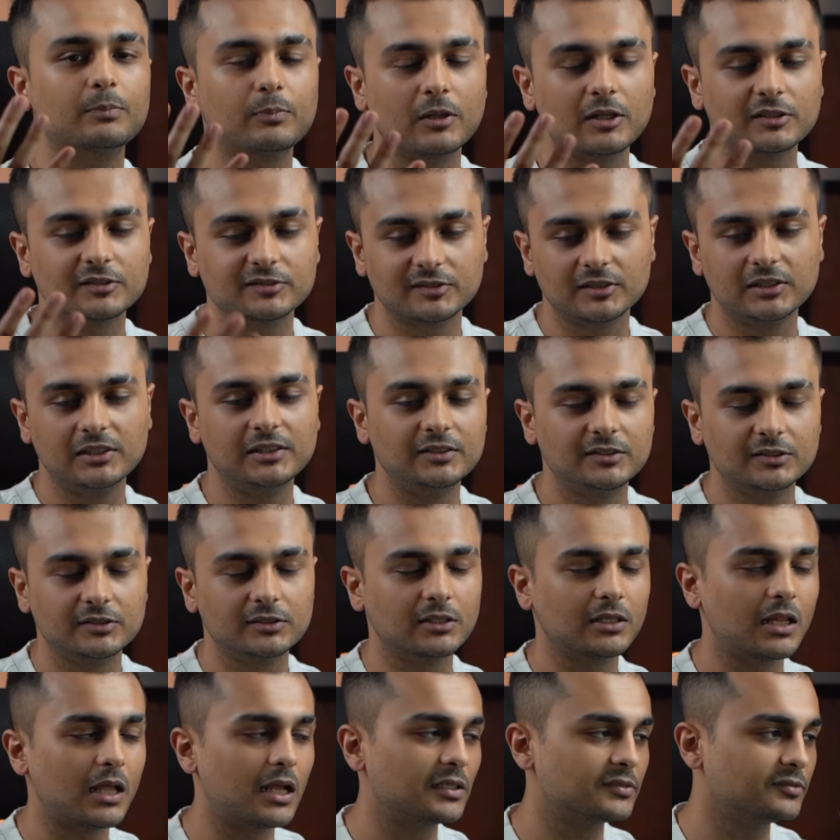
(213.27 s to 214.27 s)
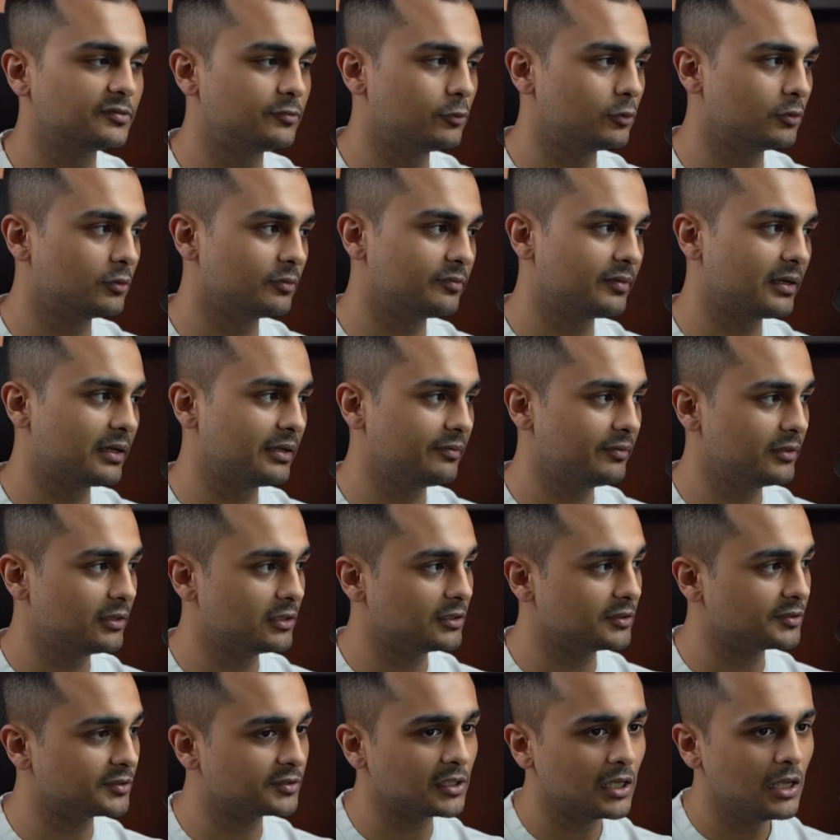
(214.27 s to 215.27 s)
plus leads in the last 4 to 5
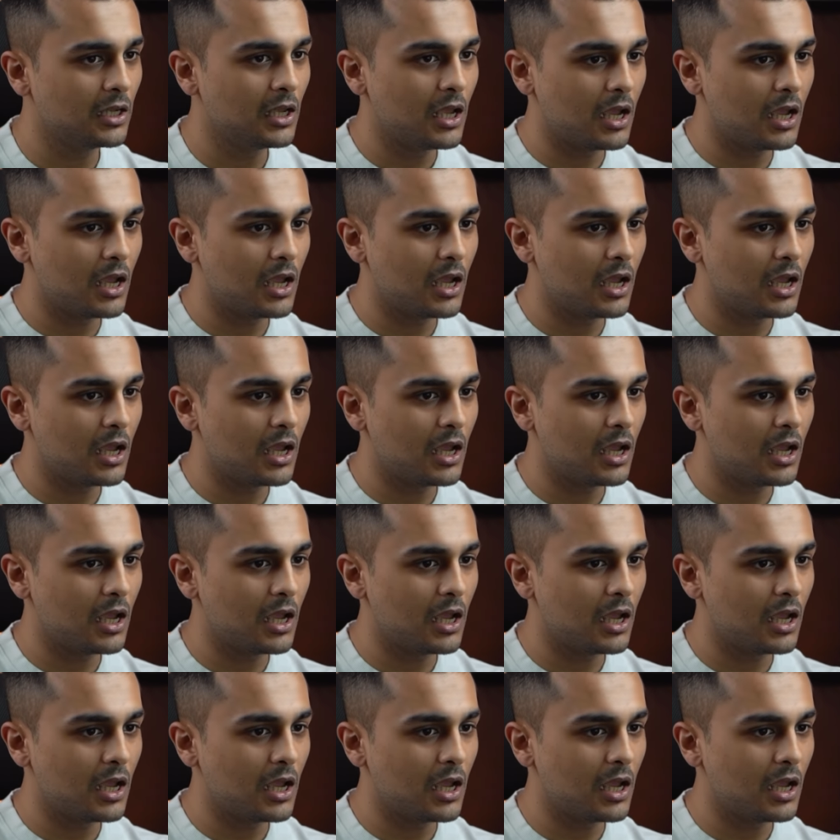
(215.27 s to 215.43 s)
years.